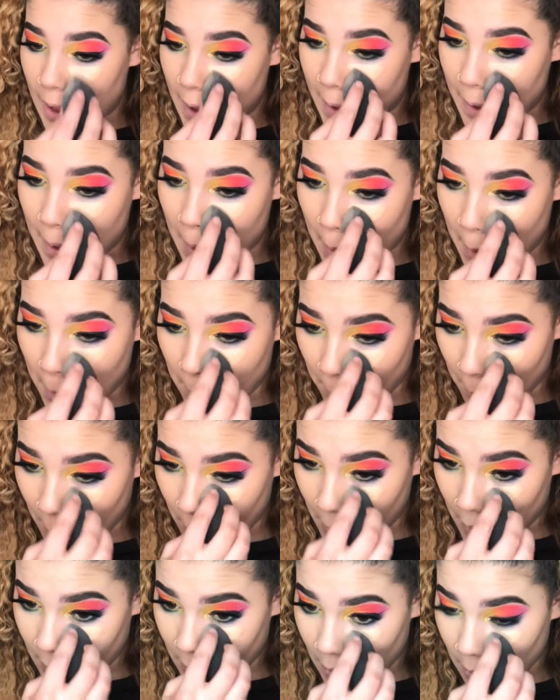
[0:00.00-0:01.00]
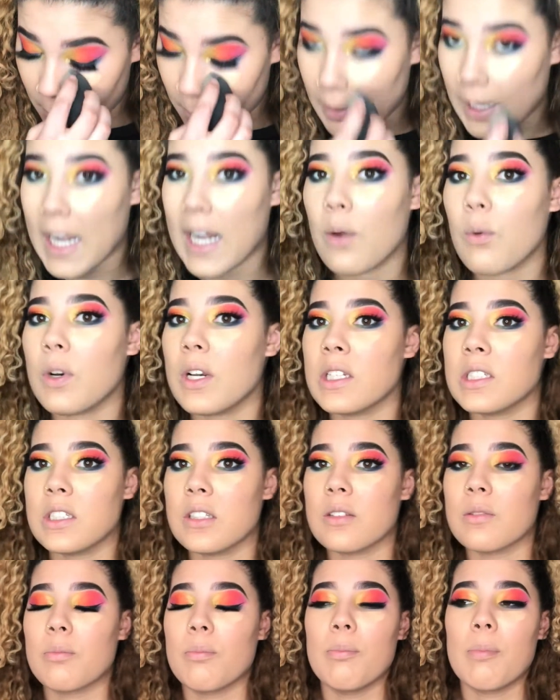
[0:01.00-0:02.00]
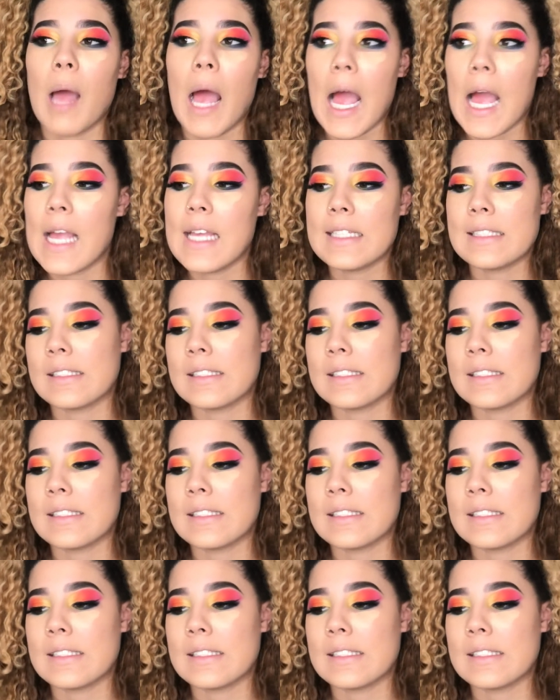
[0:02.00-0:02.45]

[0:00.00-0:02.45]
But I didn't want to just buy